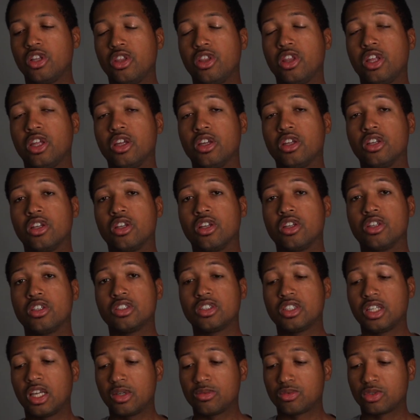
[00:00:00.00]
than
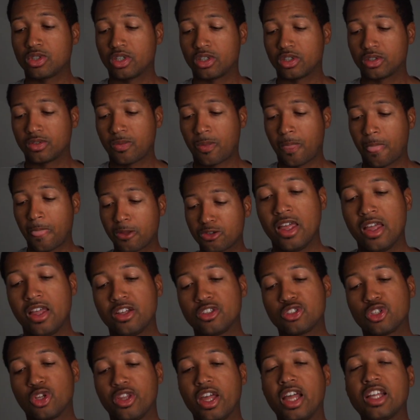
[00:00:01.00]
Samsung.
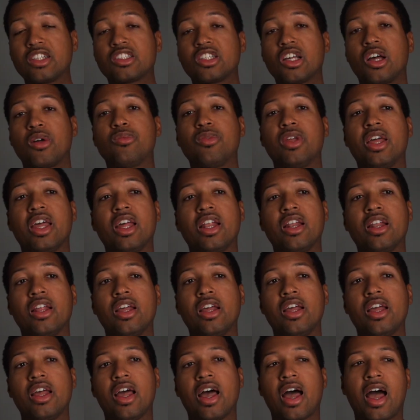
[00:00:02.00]
So that's something that
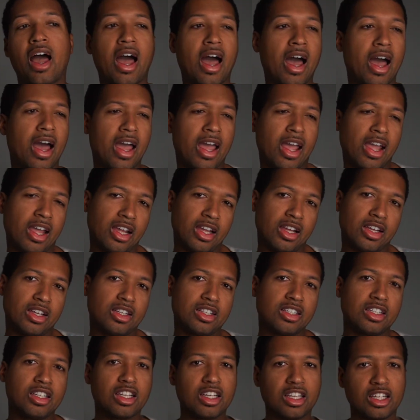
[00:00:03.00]
I
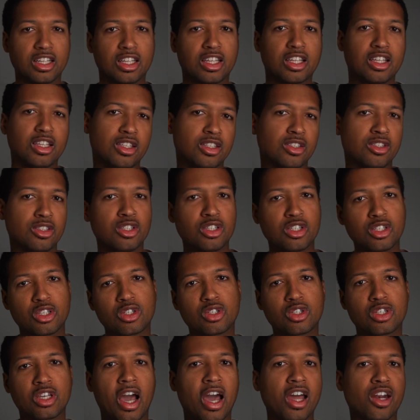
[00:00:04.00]

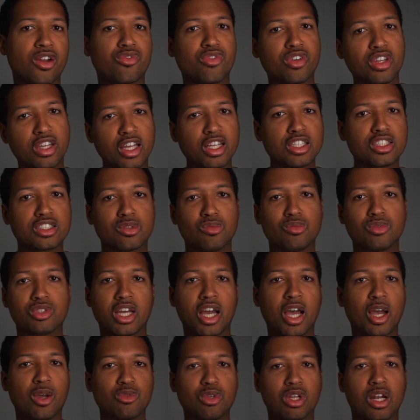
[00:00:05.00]
kind of forget
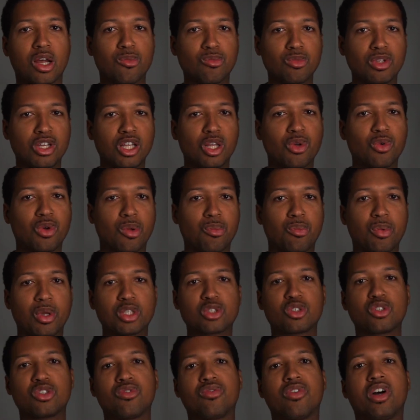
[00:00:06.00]
sometimes that I'm dealing with a
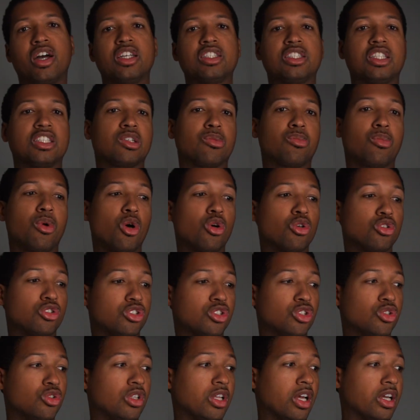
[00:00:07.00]
Pixel device as
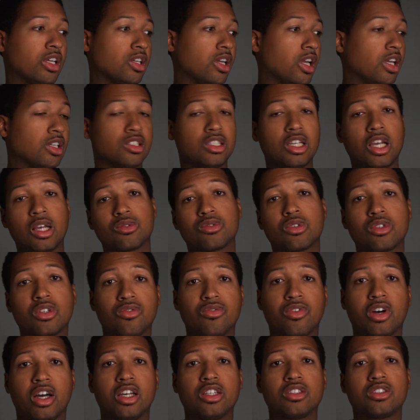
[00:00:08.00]
opposed to like a Samsung
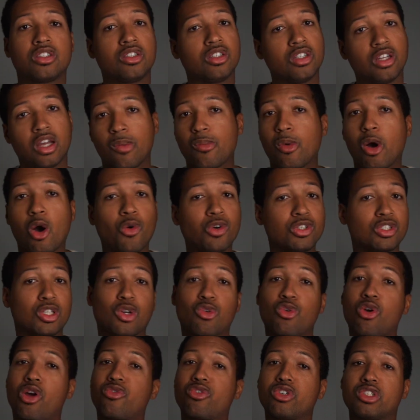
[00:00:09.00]
device. I'm always
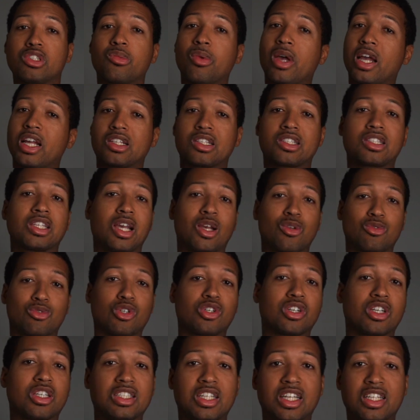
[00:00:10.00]
gonna reference back to
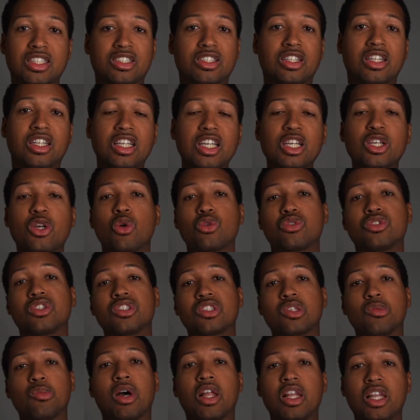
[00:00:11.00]
Samsung because that's the
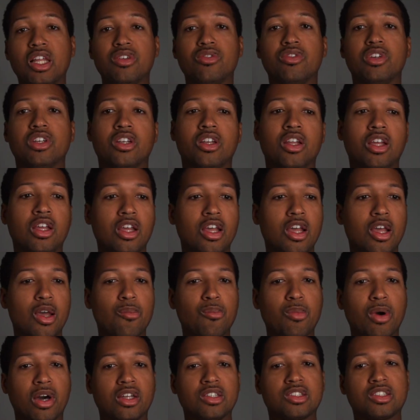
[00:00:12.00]
ecosystem I live in.
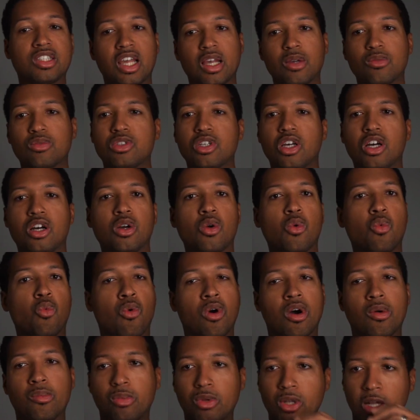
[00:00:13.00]
But Samsung,
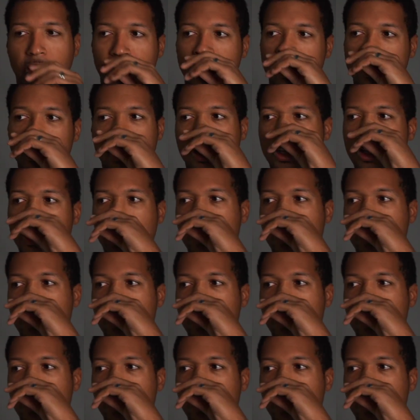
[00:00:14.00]
OnePlus,